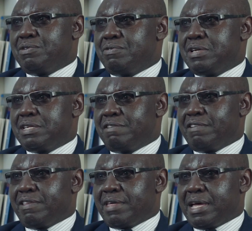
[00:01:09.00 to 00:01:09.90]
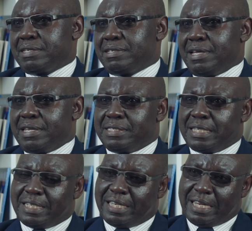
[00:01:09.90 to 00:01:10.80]
do it every Thursday and
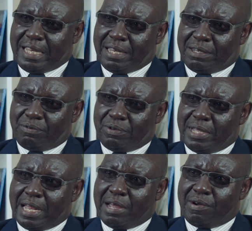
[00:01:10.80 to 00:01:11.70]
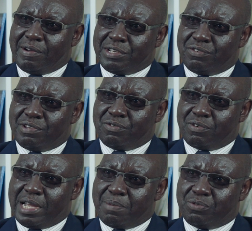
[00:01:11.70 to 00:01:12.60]
Saturday. We allow our children
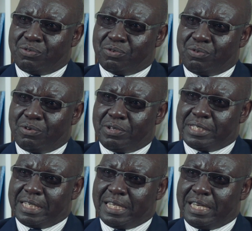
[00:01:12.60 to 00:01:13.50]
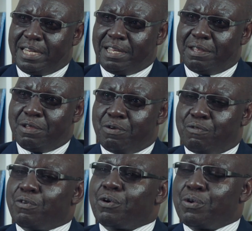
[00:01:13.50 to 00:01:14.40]
to come to school on Saturday
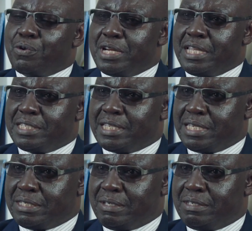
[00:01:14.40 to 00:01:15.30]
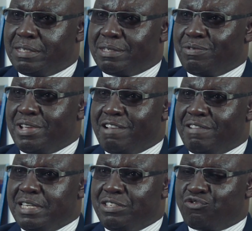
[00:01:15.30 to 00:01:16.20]
for coding sessions. We
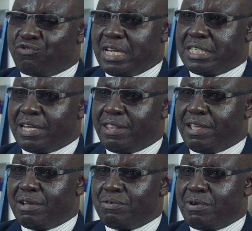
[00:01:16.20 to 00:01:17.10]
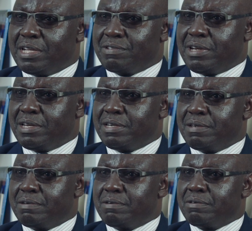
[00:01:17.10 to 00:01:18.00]
have an instructor there who actually
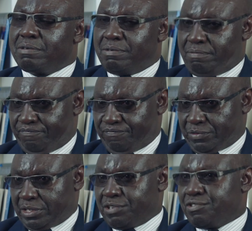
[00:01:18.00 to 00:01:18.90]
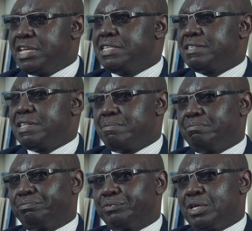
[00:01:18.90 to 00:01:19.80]
trains
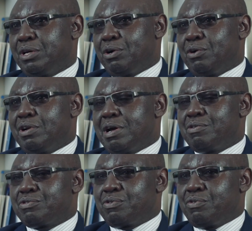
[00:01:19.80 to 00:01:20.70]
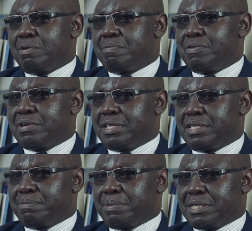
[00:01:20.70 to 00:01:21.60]
them on how to go about
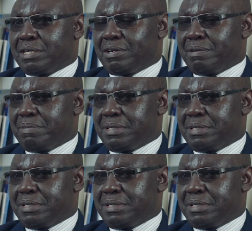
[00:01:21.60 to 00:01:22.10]
this particular